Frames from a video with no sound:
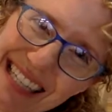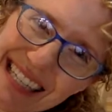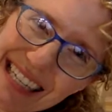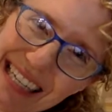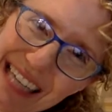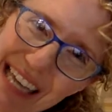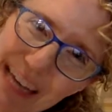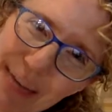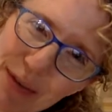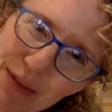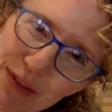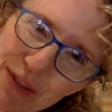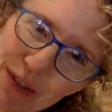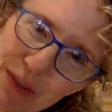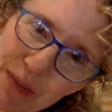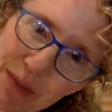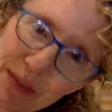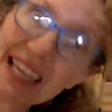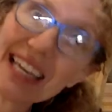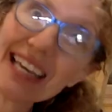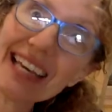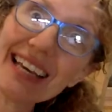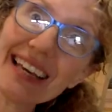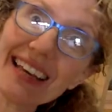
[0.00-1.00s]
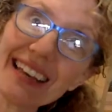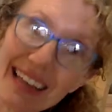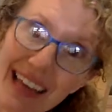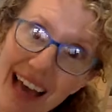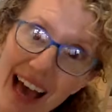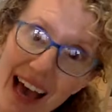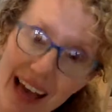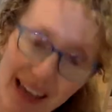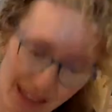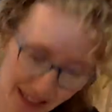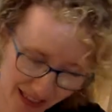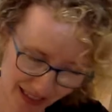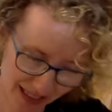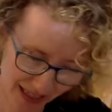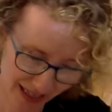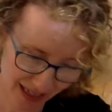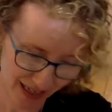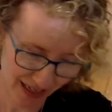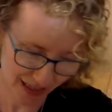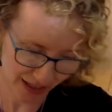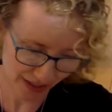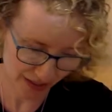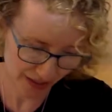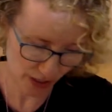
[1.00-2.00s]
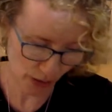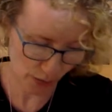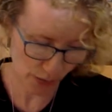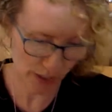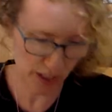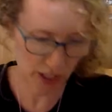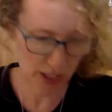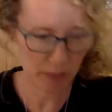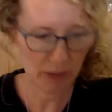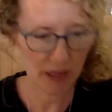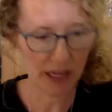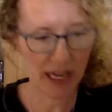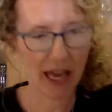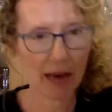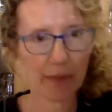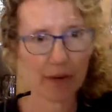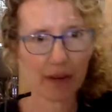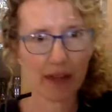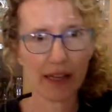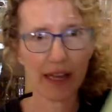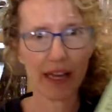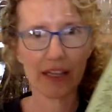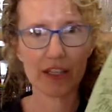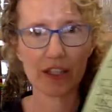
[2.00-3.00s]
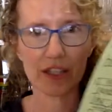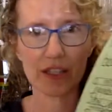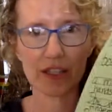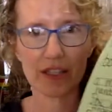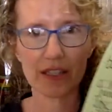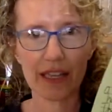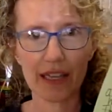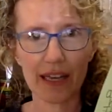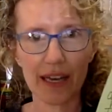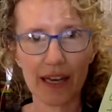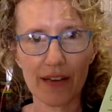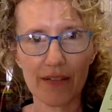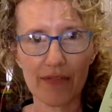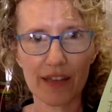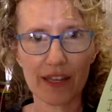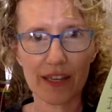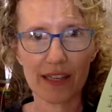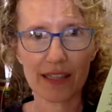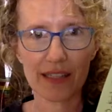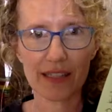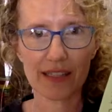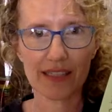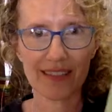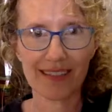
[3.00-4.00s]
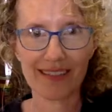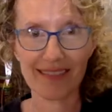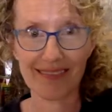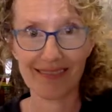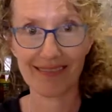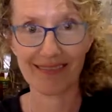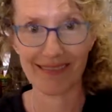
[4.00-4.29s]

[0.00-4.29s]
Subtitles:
the name of something? Yes. So it should be capitalized, just like I fixed